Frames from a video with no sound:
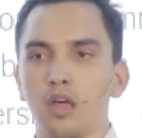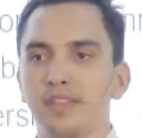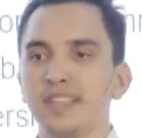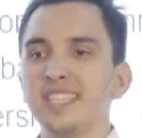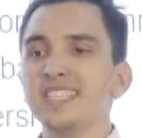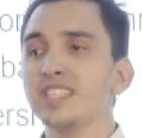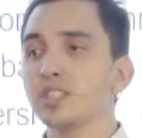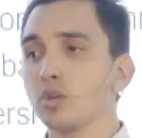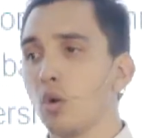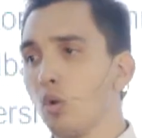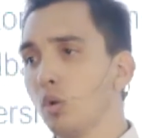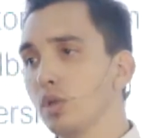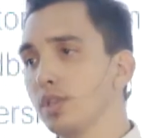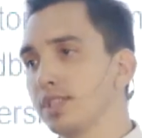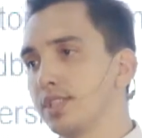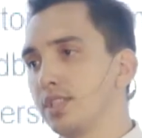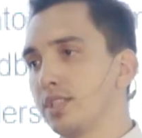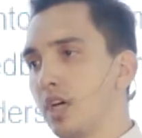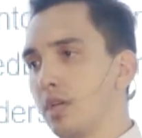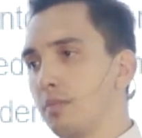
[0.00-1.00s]
This all
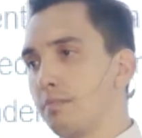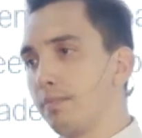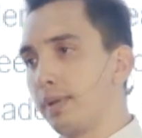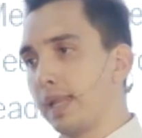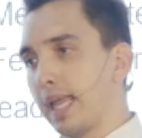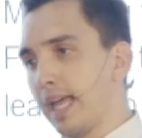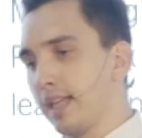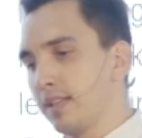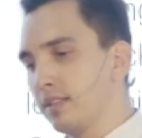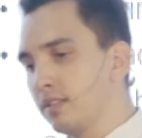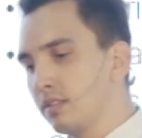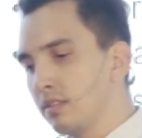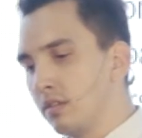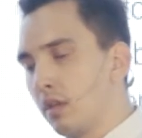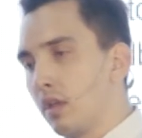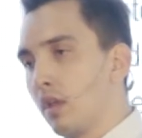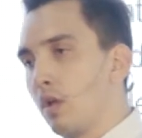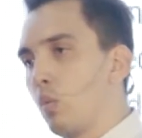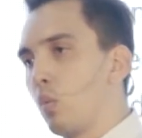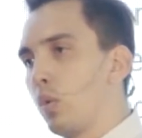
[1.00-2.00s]
is done planned.
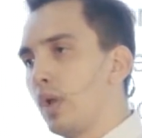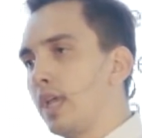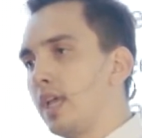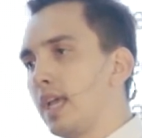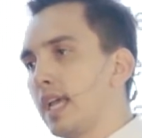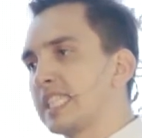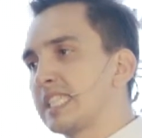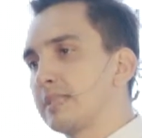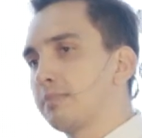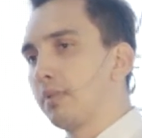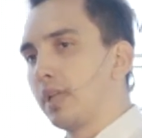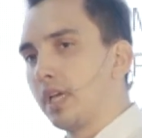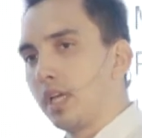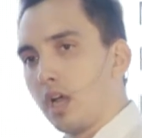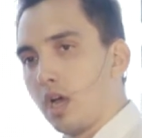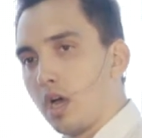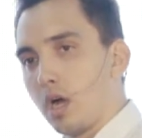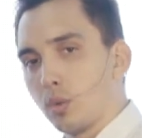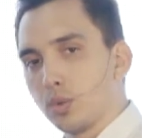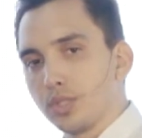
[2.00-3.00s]
We explain
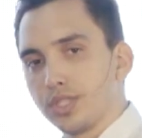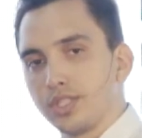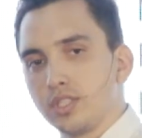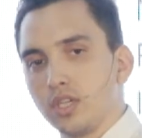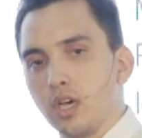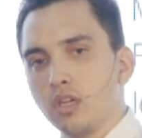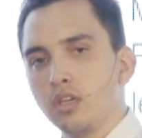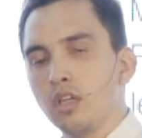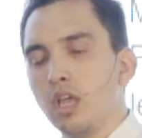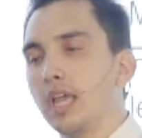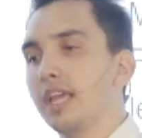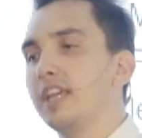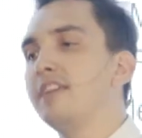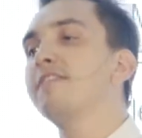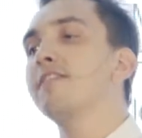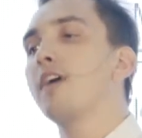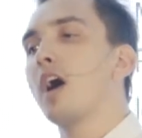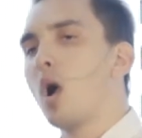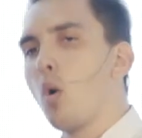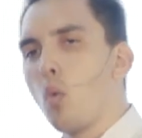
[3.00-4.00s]
how it's done.
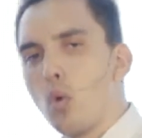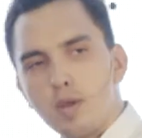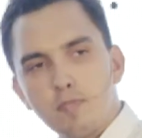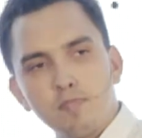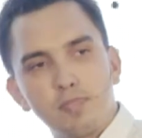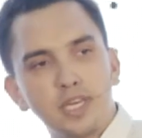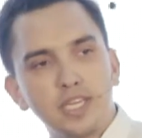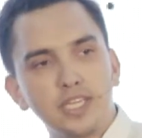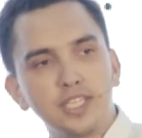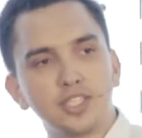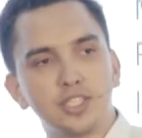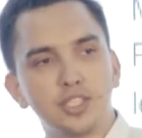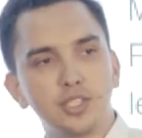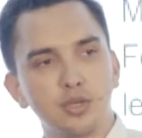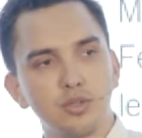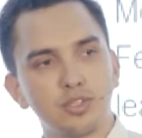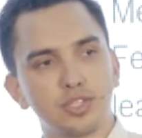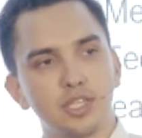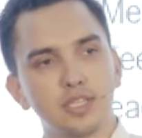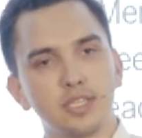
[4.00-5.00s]
If our employees
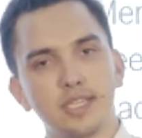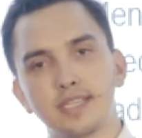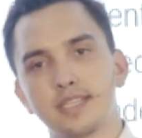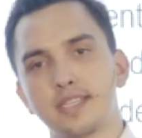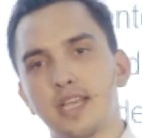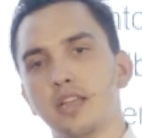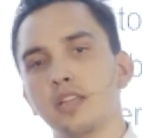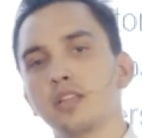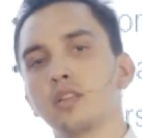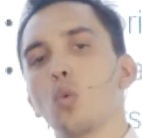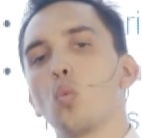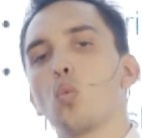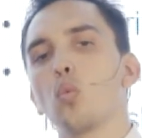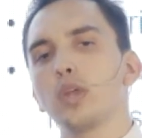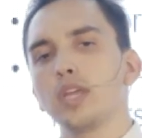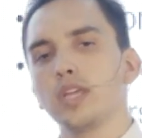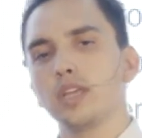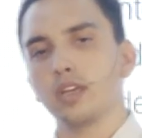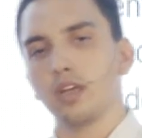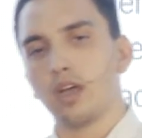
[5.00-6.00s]
don't understand it,
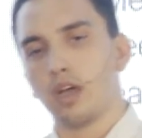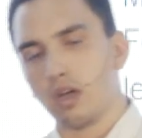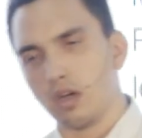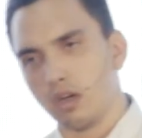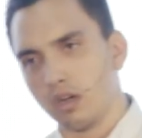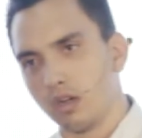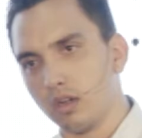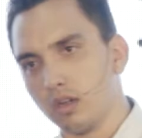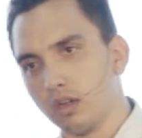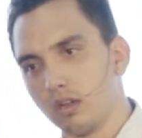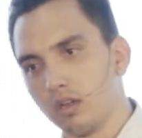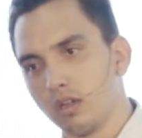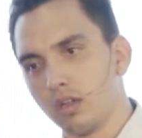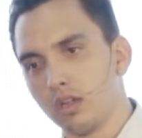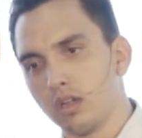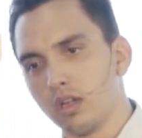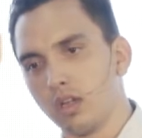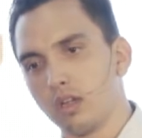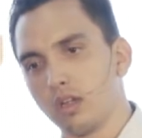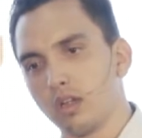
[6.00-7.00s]

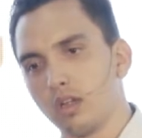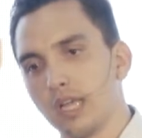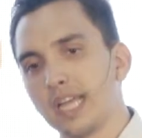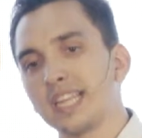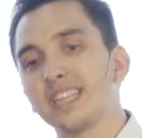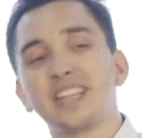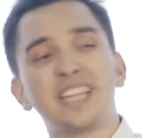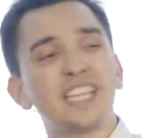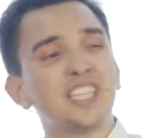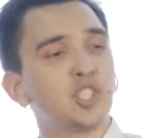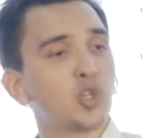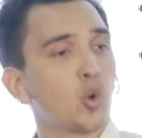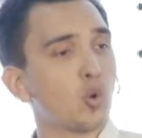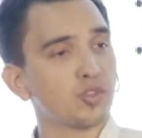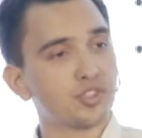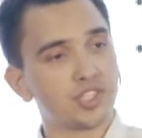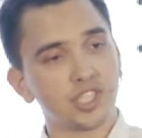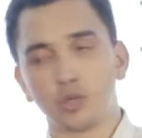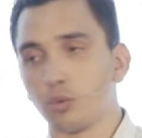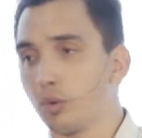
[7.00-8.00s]
and they
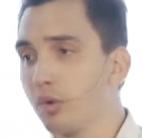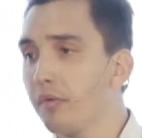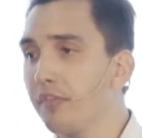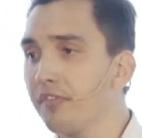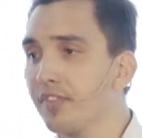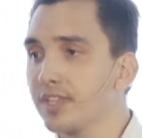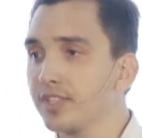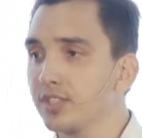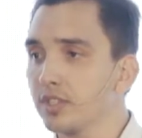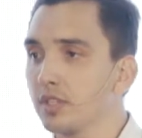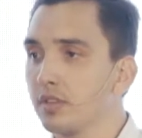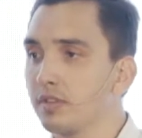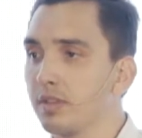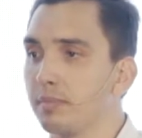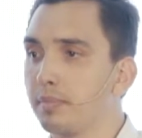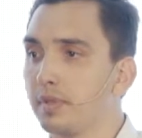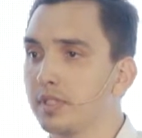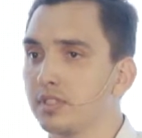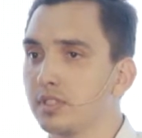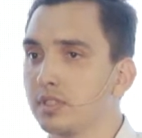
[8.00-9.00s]
don't agree with us on the
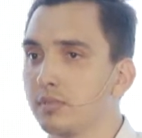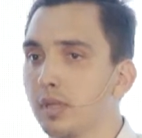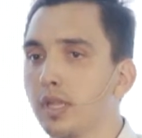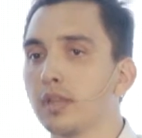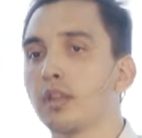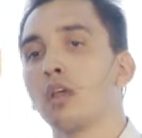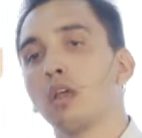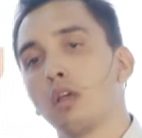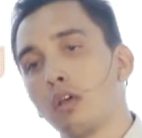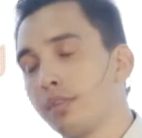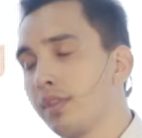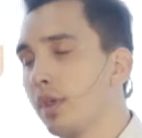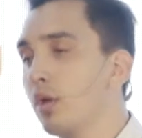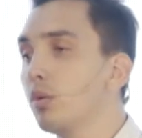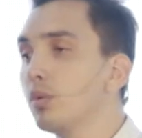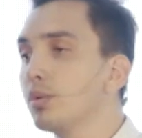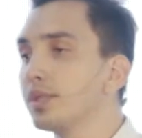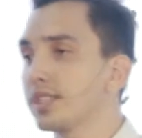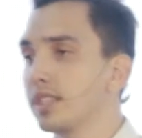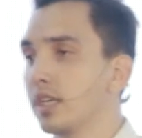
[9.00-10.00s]
piece in the plan, they
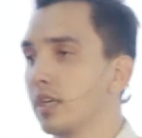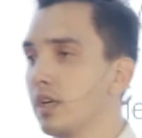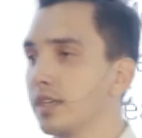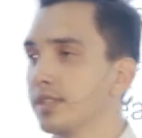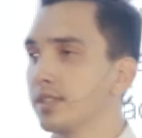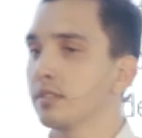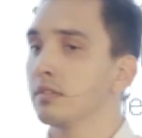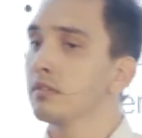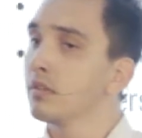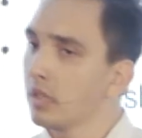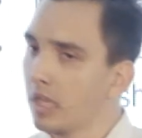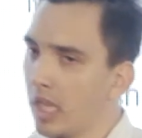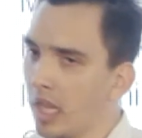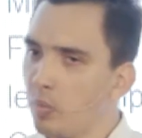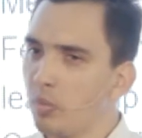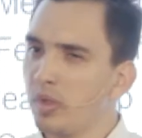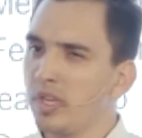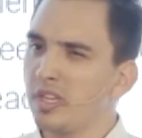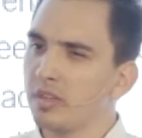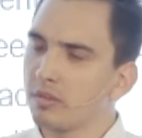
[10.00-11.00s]
always can ask,
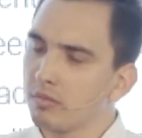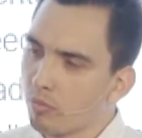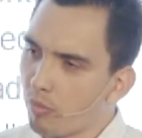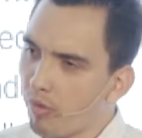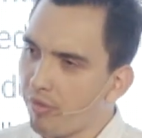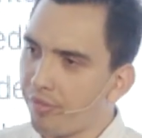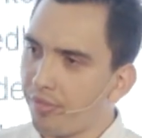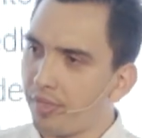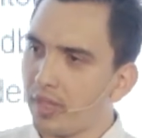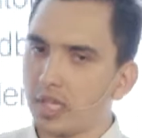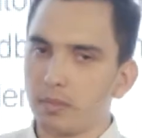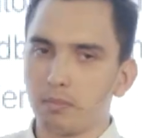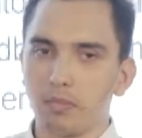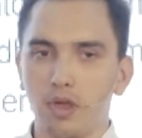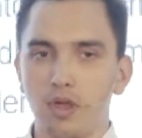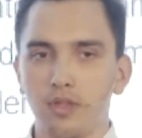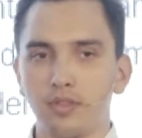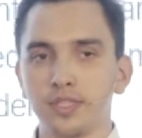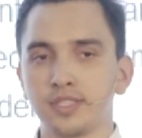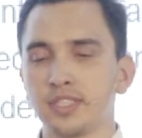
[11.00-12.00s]
can we rethink
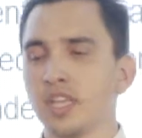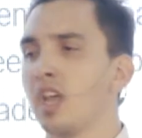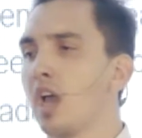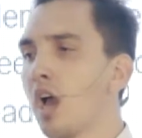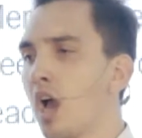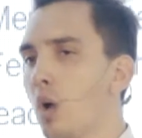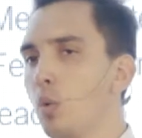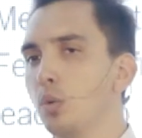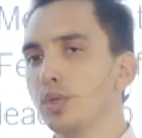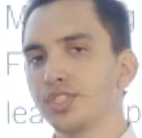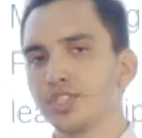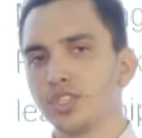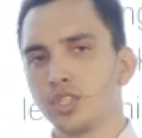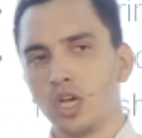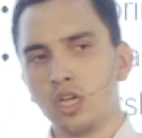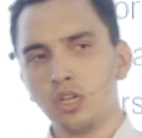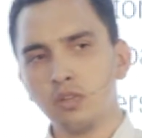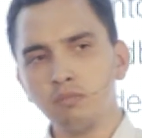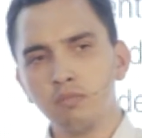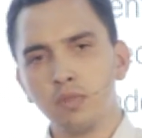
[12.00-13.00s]
about this? How it's
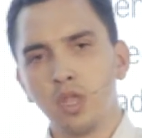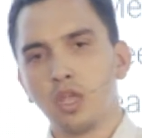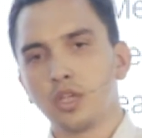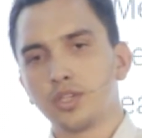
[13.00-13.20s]
done?